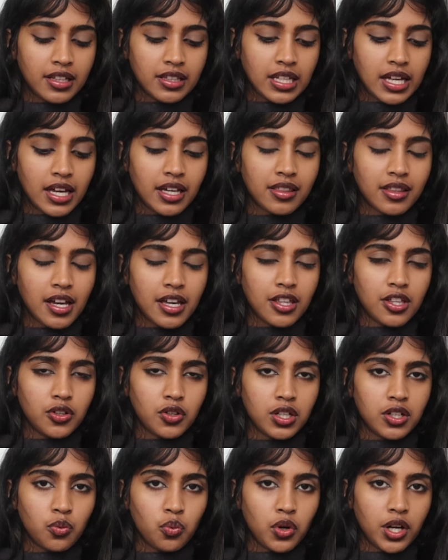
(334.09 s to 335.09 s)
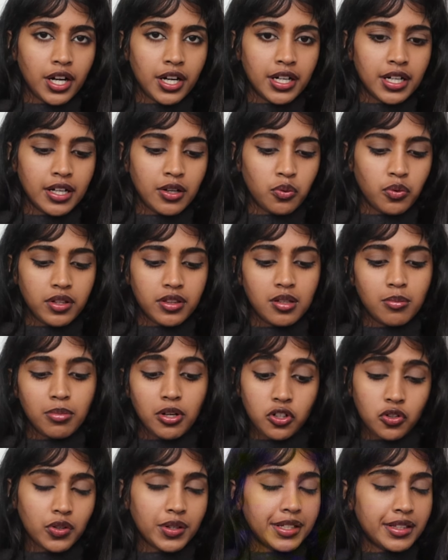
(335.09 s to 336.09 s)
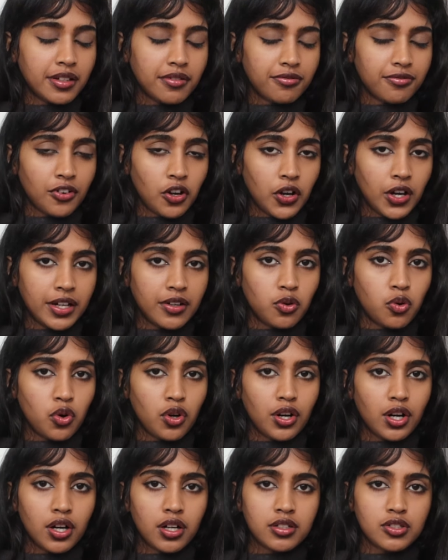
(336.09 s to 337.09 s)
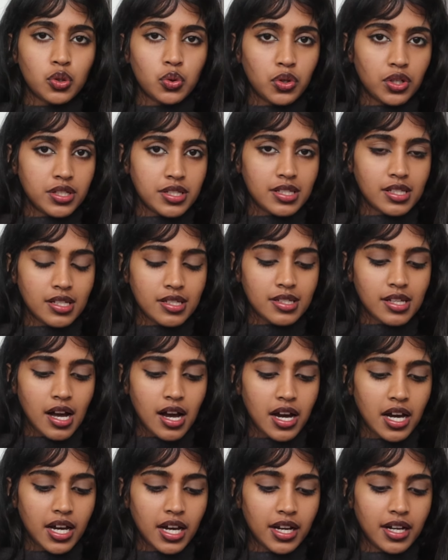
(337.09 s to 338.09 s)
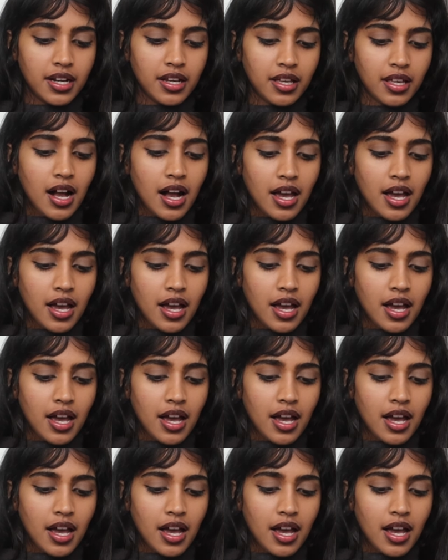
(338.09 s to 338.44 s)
like that you can wear it with the buckle on the front or towards the side.